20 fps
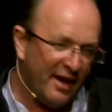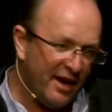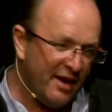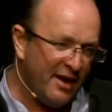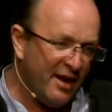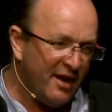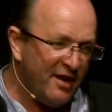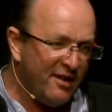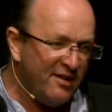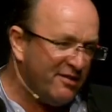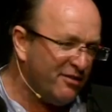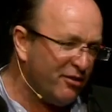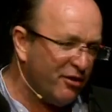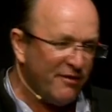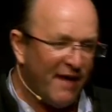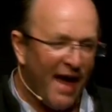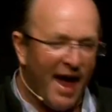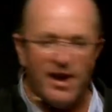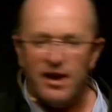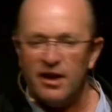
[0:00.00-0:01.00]
in his
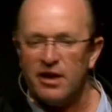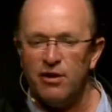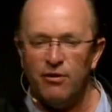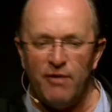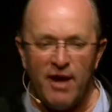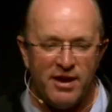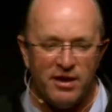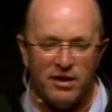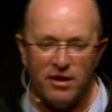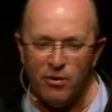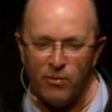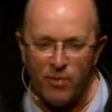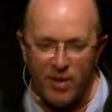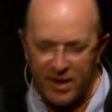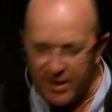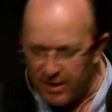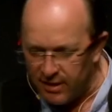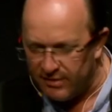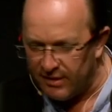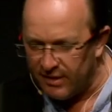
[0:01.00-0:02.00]
sort of Anna Karenina
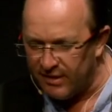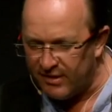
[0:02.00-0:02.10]
world